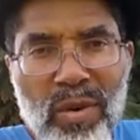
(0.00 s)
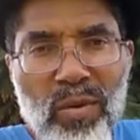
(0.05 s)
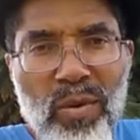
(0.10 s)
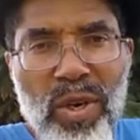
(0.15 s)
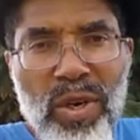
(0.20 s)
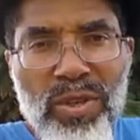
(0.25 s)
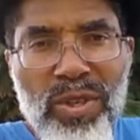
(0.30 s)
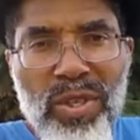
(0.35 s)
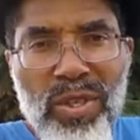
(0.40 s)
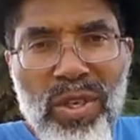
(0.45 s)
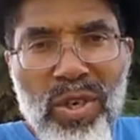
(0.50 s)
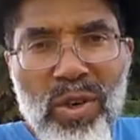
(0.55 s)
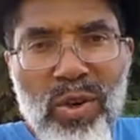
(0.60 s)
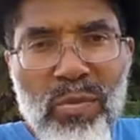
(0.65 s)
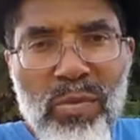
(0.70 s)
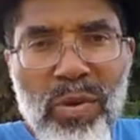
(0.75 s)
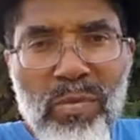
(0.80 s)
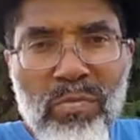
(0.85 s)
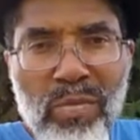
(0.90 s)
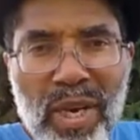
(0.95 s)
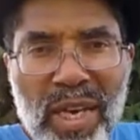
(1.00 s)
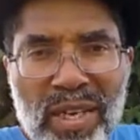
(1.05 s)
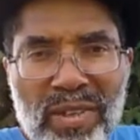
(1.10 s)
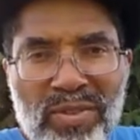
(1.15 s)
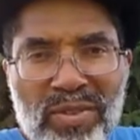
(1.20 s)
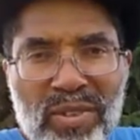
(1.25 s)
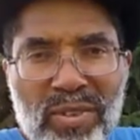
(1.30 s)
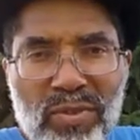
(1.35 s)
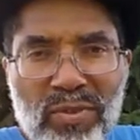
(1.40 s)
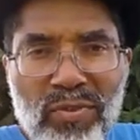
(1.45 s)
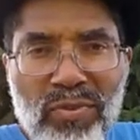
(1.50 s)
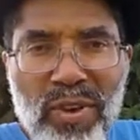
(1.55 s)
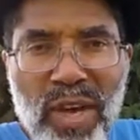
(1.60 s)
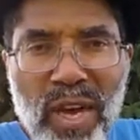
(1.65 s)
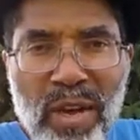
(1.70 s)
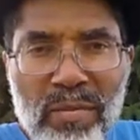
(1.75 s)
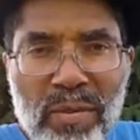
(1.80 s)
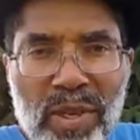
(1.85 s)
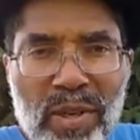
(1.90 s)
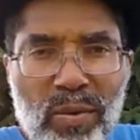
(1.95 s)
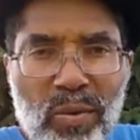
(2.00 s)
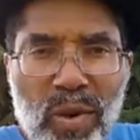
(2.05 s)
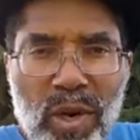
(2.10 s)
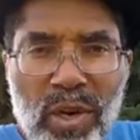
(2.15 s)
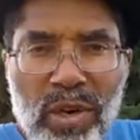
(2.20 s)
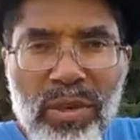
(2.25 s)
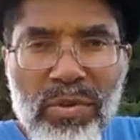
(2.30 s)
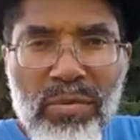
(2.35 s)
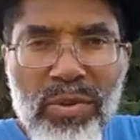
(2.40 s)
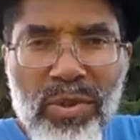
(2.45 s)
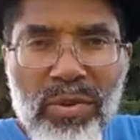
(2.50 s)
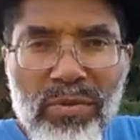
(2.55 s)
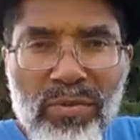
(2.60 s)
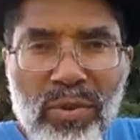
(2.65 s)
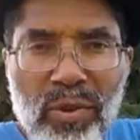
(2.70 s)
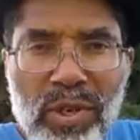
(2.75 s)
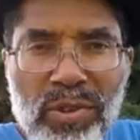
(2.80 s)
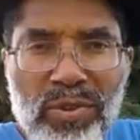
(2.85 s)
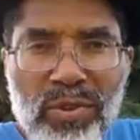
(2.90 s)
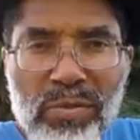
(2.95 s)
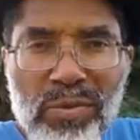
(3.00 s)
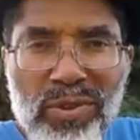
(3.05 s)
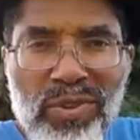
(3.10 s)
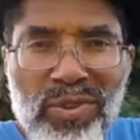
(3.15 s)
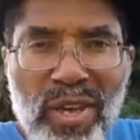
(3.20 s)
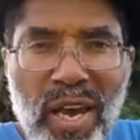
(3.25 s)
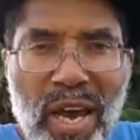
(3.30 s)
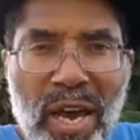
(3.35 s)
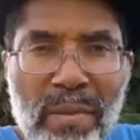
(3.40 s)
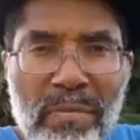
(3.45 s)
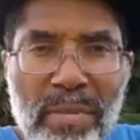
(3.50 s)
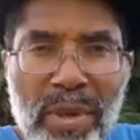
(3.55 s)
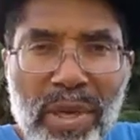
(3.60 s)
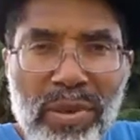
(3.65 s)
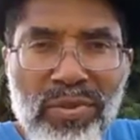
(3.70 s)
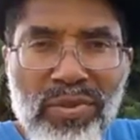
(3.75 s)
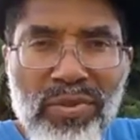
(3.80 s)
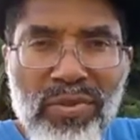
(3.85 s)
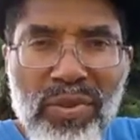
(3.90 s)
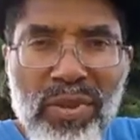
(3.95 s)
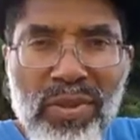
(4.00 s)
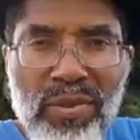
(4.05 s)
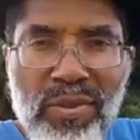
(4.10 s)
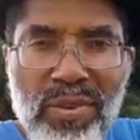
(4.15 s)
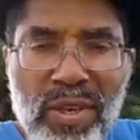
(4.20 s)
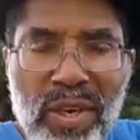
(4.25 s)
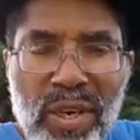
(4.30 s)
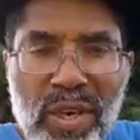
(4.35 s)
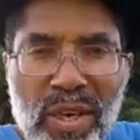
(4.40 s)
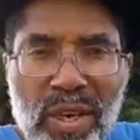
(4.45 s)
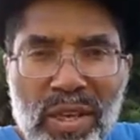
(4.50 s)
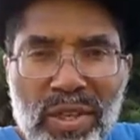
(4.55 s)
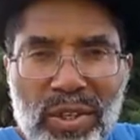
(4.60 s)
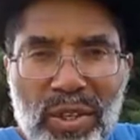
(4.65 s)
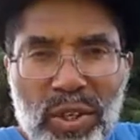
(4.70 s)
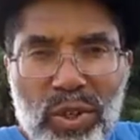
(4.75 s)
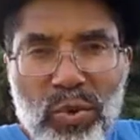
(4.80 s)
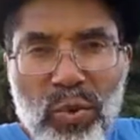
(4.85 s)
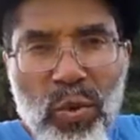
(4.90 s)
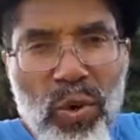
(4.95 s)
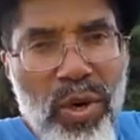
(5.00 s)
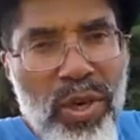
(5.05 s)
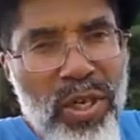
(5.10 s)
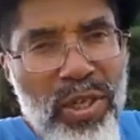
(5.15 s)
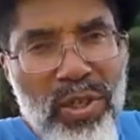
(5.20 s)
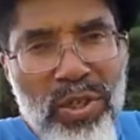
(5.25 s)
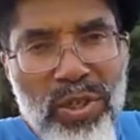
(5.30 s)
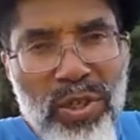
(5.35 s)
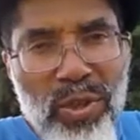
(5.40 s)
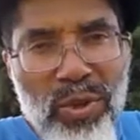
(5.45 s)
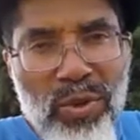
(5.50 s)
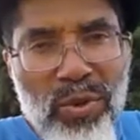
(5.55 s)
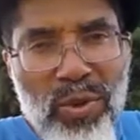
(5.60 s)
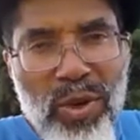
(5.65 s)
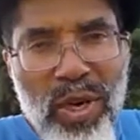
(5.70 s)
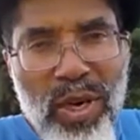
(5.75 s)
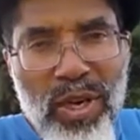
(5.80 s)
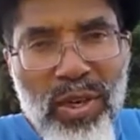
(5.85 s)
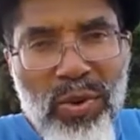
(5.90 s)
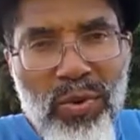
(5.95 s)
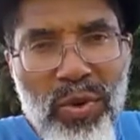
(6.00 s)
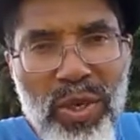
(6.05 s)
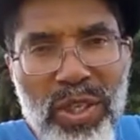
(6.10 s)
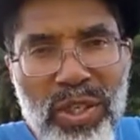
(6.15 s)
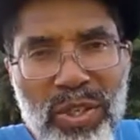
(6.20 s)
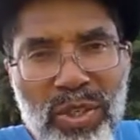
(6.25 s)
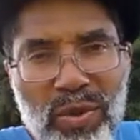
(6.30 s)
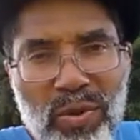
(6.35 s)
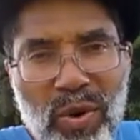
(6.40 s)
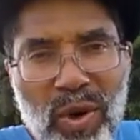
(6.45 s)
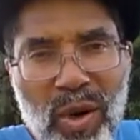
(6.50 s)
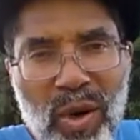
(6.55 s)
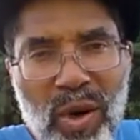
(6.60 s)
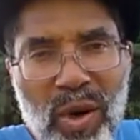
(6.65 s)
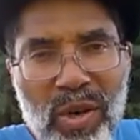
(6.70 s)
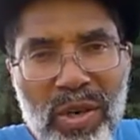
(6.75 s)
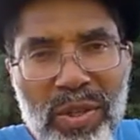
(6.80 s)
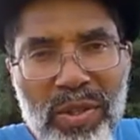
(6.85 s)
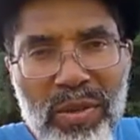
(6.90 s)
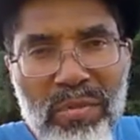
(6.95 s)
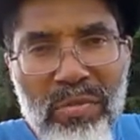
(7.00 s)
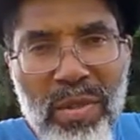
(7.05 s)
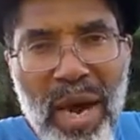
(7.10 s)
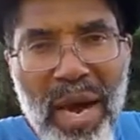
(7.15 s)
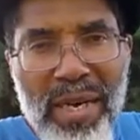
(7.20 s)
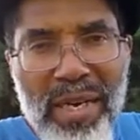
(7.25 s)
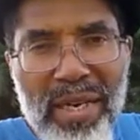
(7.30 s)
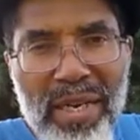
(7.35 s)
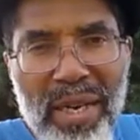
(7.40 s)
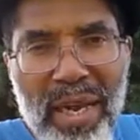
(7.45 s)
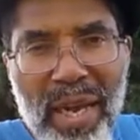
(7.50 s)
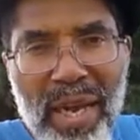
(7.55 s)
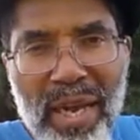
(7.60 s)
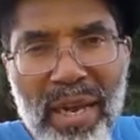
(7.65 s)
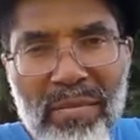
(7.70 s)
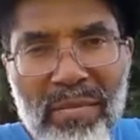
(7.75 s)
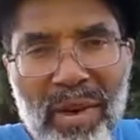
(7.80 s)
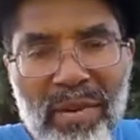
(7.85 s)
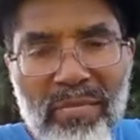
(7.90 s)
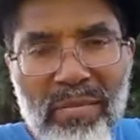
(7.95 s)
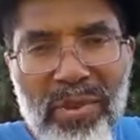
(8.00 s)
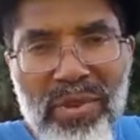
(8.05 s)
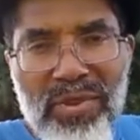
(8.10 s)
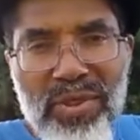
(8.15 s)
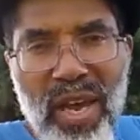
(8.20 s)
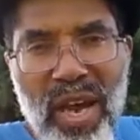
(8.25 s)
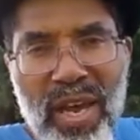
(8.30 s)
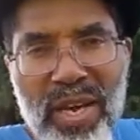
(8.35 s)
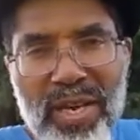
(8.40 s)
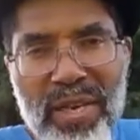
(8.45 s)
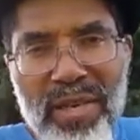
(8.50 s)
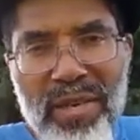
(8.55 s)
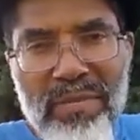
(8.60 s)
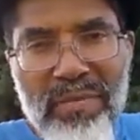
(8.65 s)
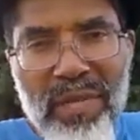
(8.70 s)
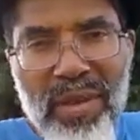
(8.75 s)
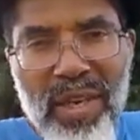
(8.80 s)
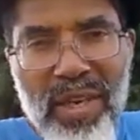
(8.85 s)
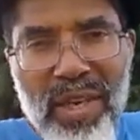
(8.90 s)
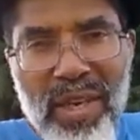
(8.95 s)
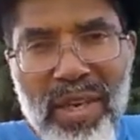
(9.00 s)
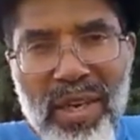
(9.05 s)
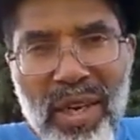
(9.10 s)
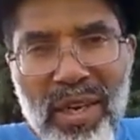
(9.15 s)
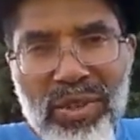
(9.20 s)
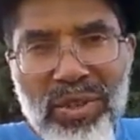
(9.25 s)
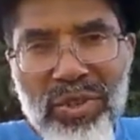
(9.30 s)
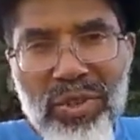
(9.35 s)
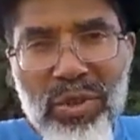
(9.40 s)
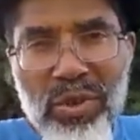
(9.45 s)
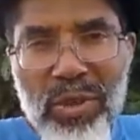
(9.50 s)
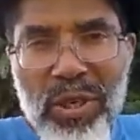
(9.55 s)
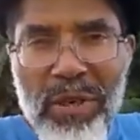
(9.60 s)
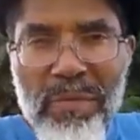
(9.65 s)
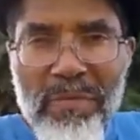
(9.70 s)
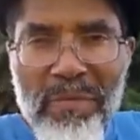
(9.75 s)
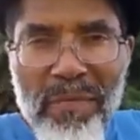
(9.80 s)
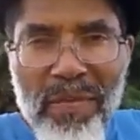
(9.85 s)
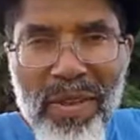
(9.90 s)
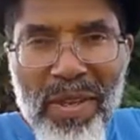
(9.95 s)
Well, shalom and blessings, family. Welcome to Voice of Messiah Ministries. Just wanted to greet you all in the mighty name of Messiah, Yeshua,